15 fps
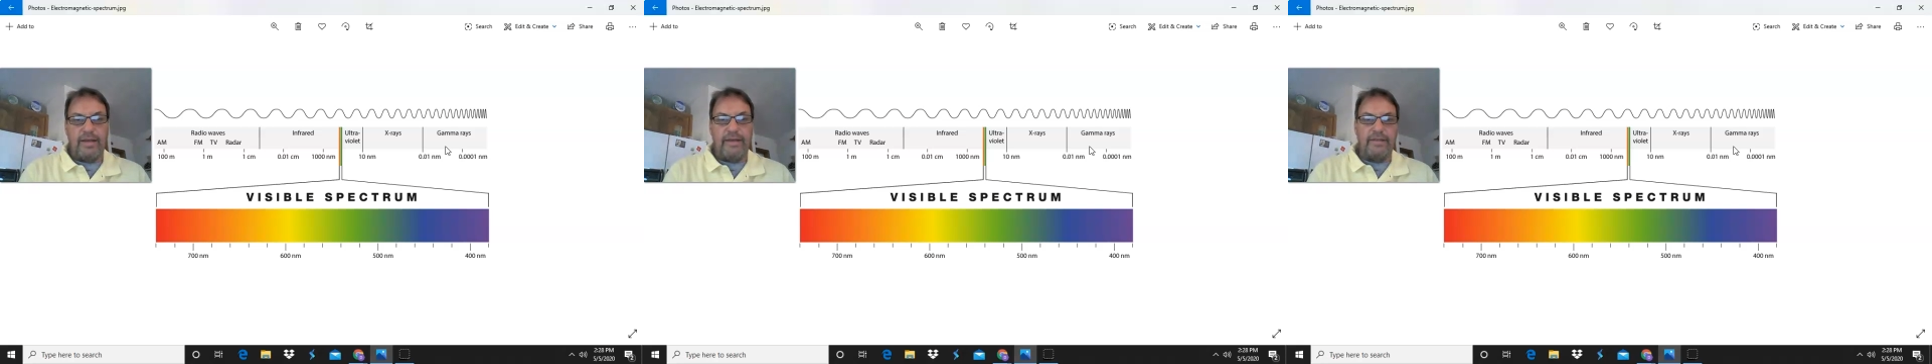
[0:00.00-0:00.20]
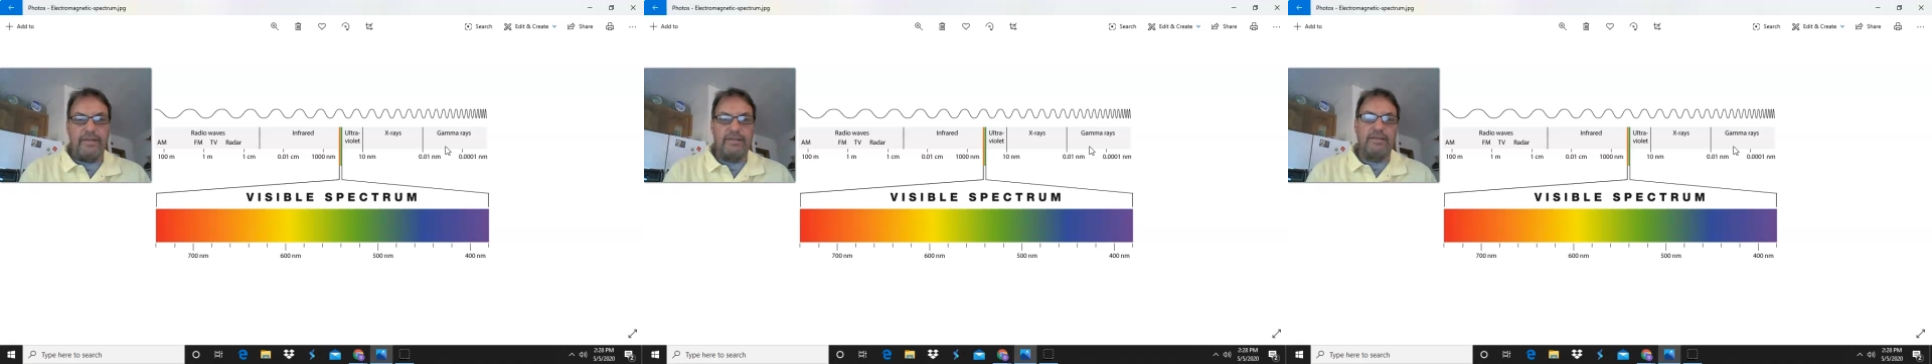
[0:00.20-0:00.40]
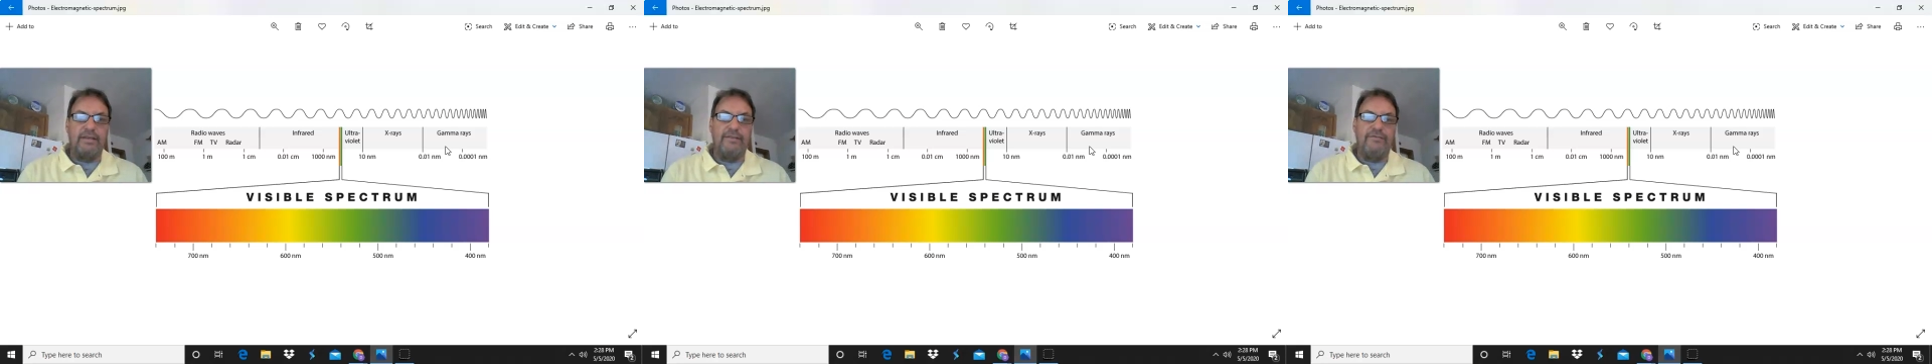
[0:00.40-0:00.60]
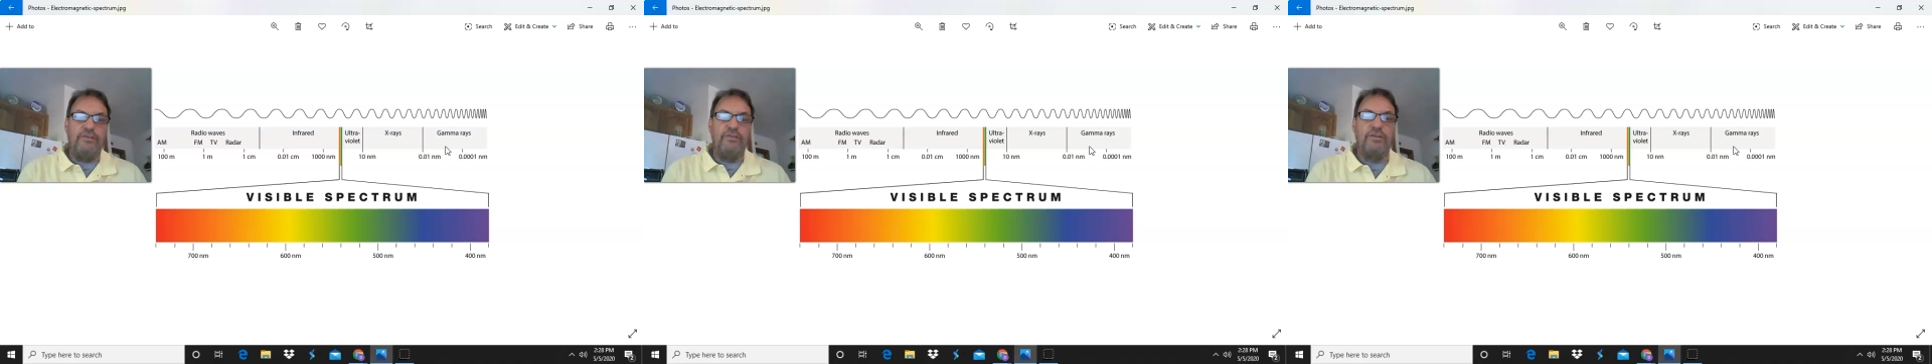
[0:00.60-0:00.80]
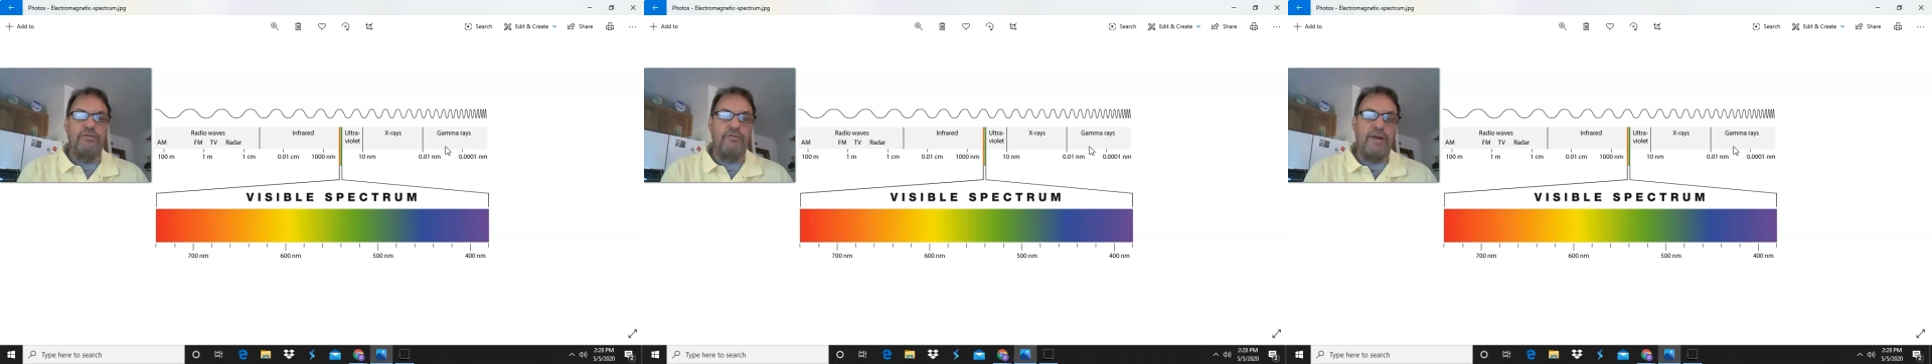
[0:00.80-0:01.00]
and then see if
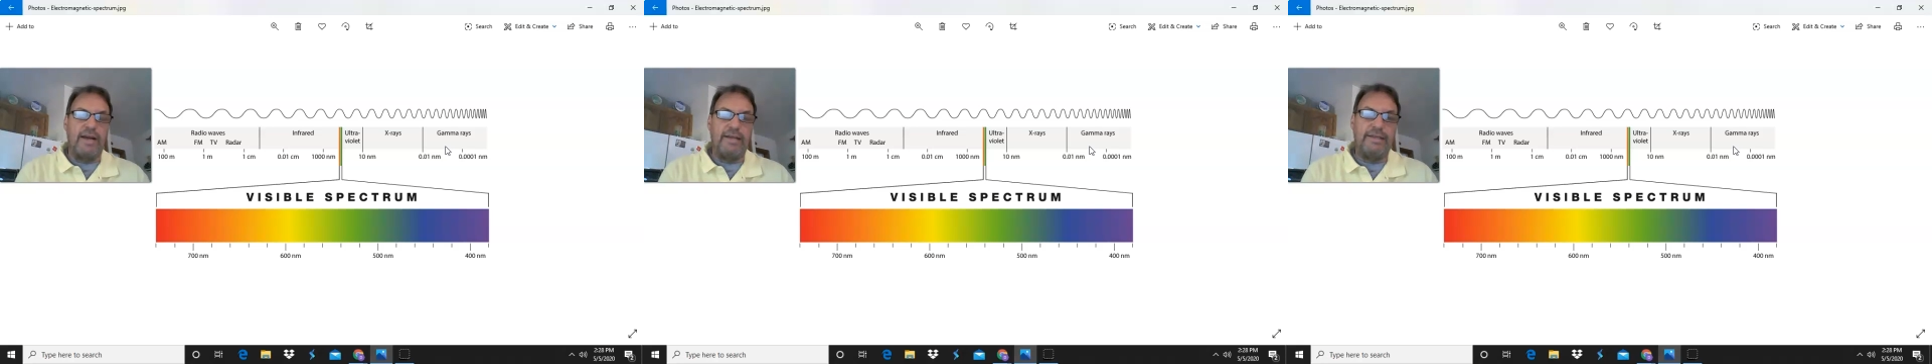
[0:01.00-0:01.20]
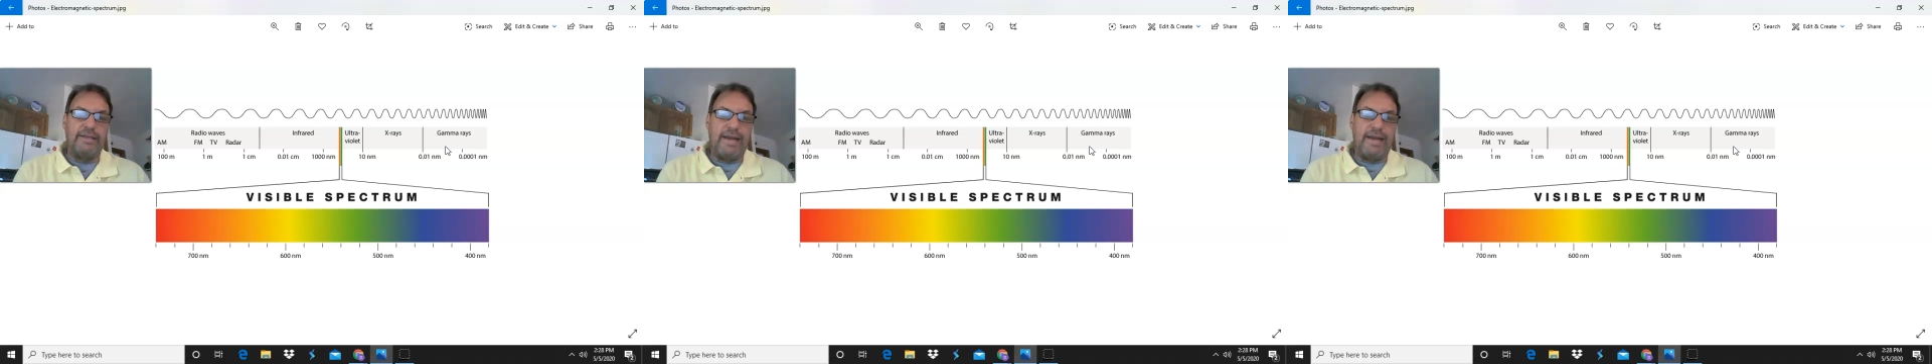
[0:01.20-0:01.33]
you can write